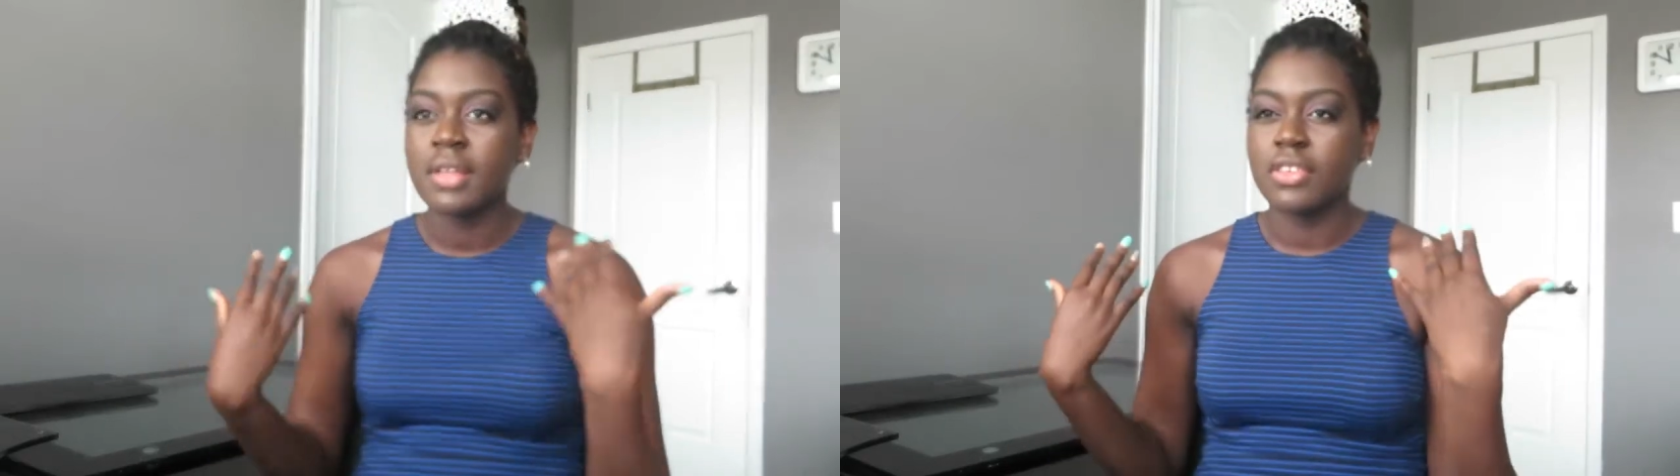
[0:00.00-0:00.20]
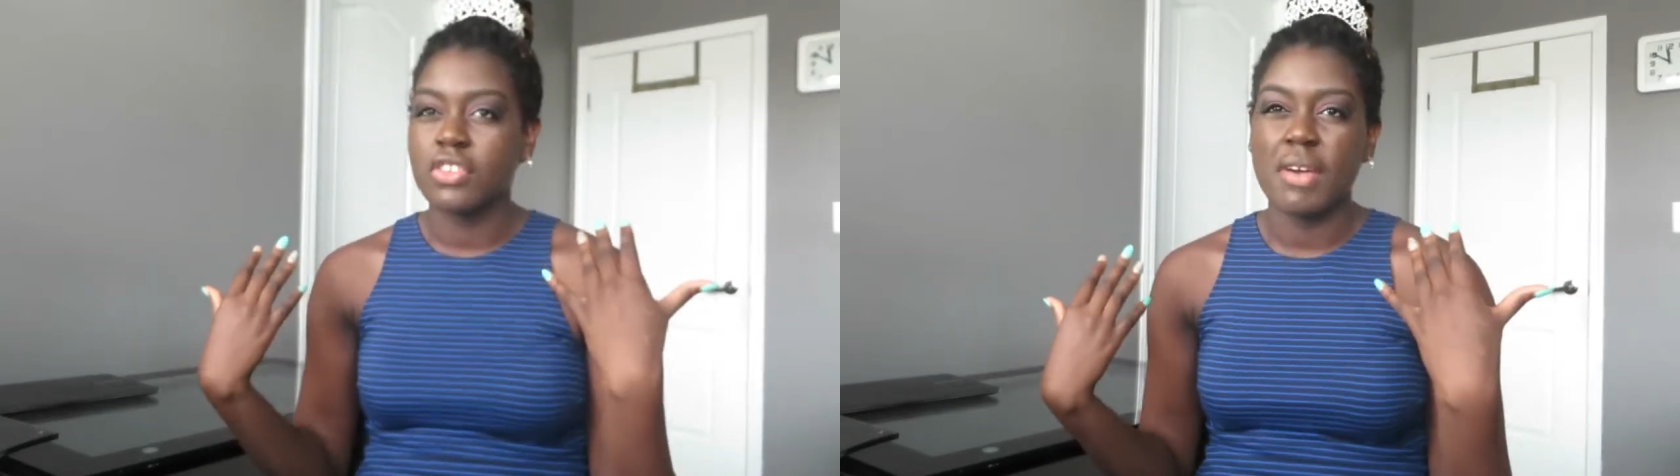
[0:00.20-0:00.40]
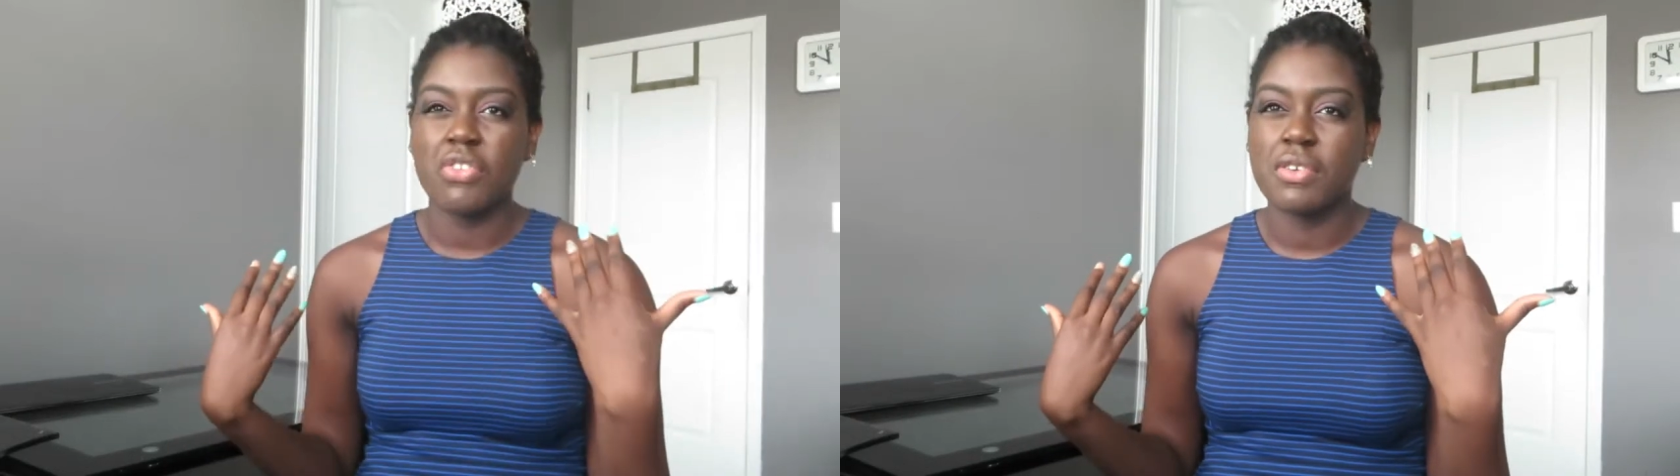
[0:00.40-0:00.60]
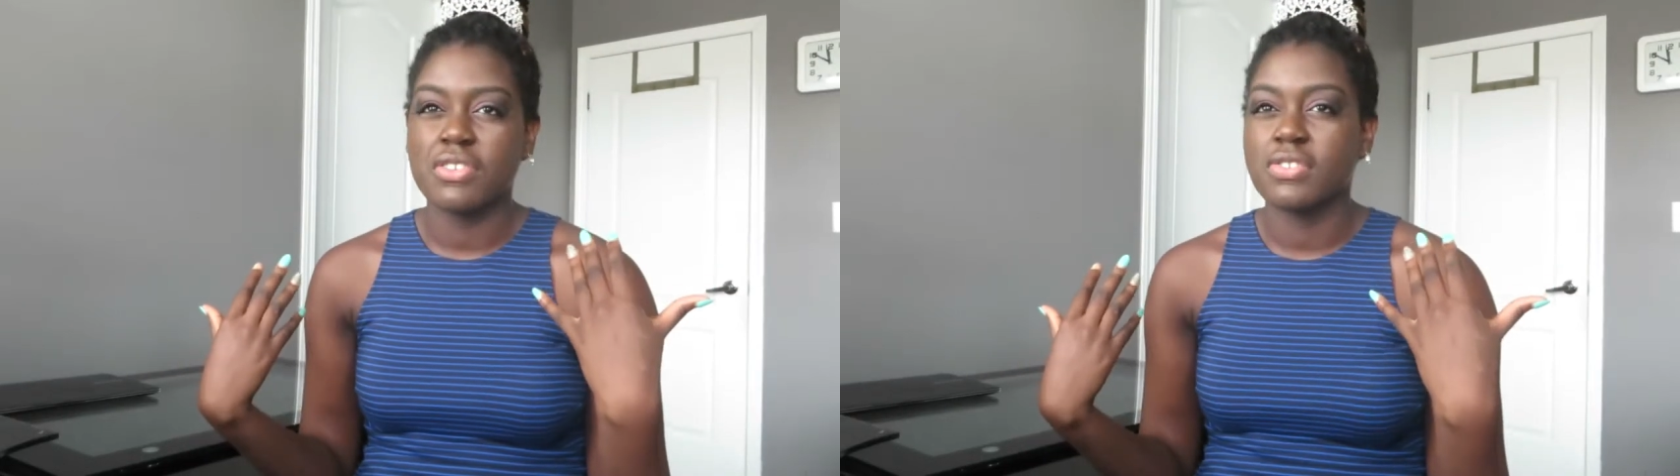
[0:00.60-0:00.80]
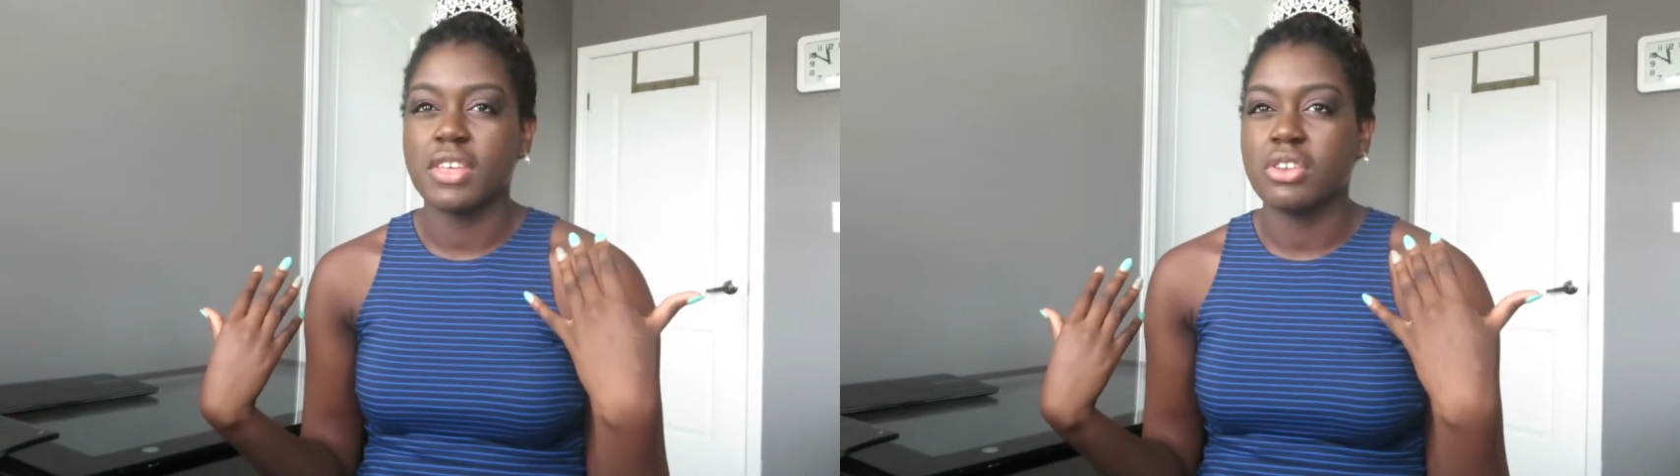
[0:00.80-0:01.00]
This is my Sweet
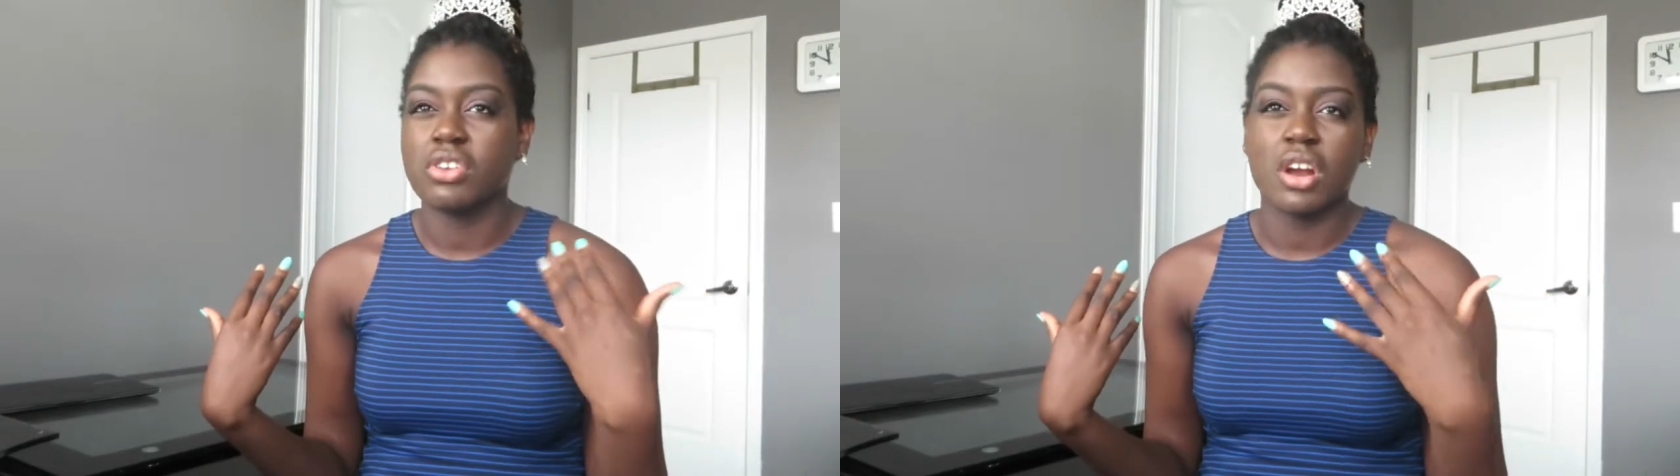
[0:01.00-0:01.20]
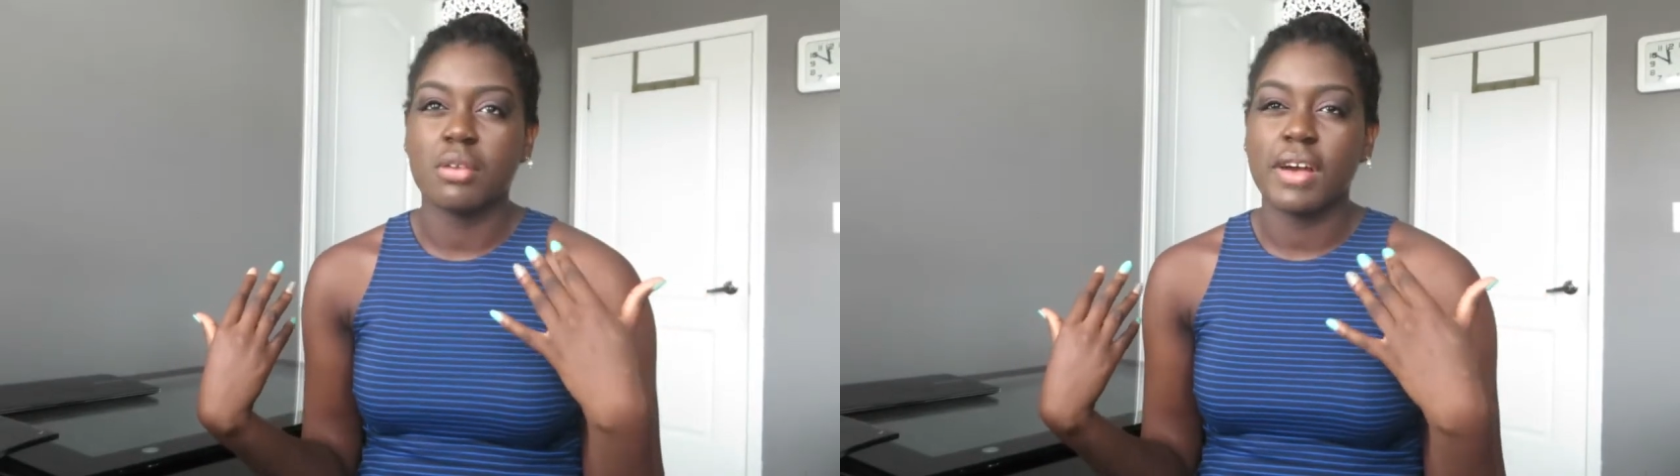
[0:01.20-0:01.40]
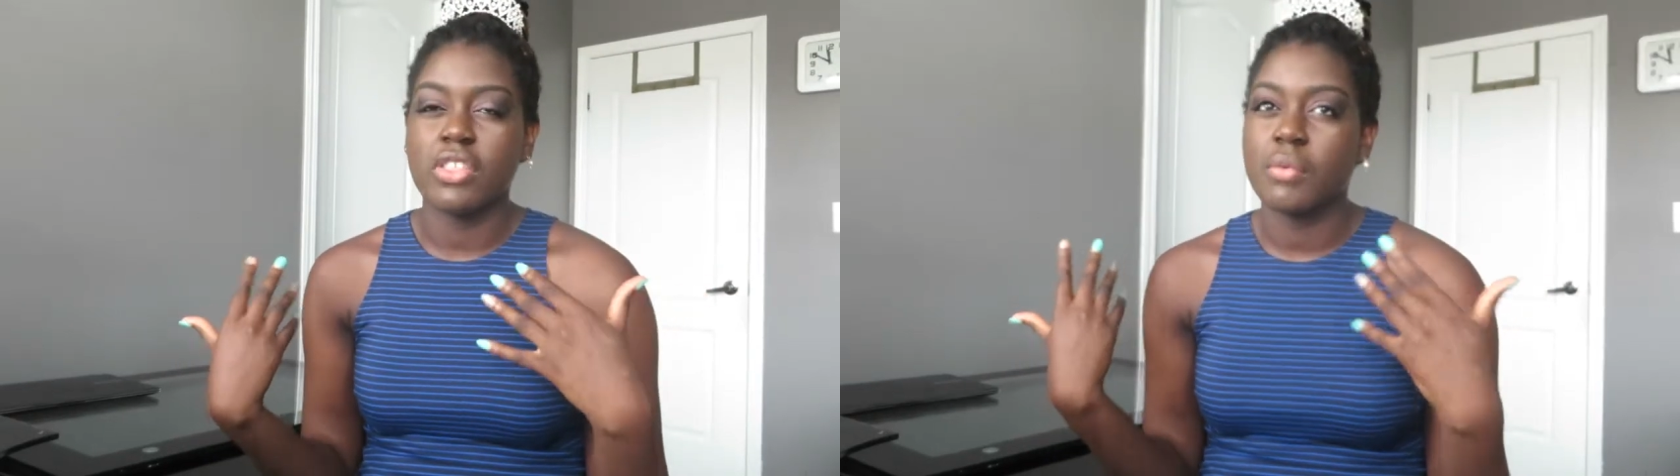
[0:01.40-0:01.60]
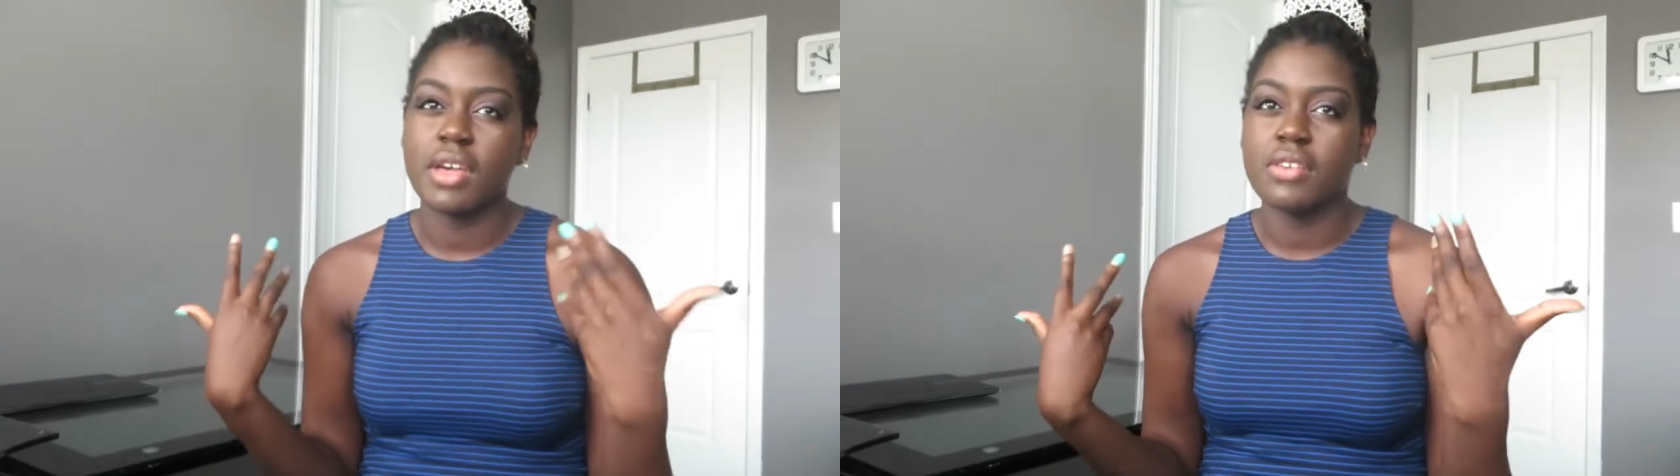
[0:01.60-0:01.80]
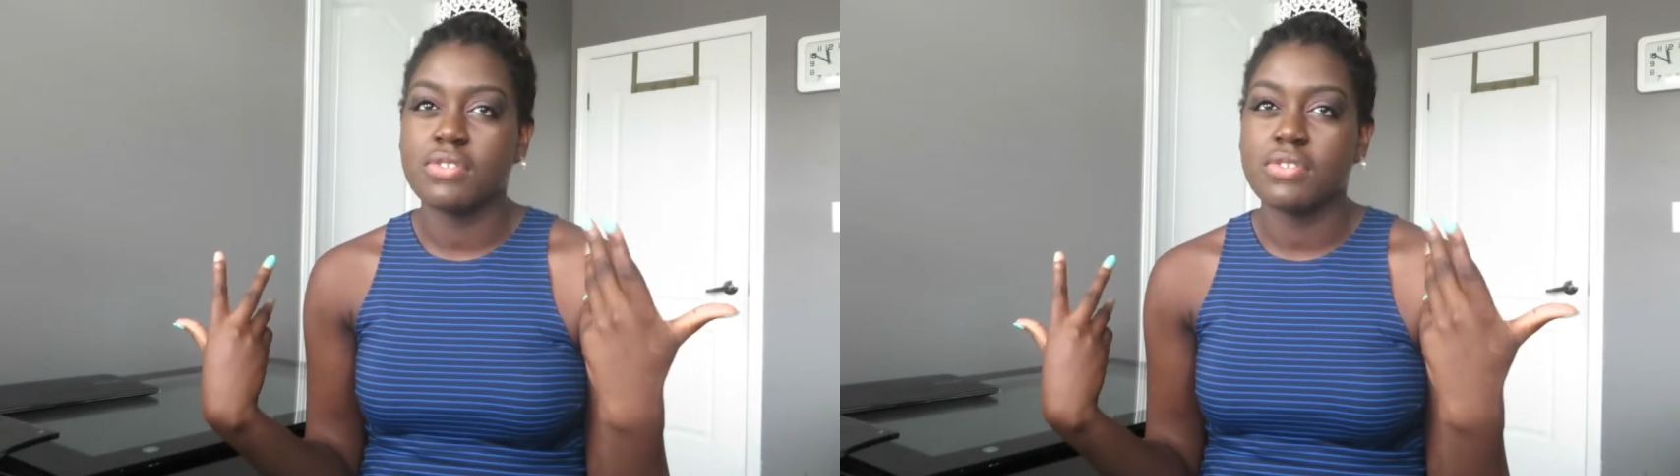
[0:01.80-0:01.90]
16 tiara by the way.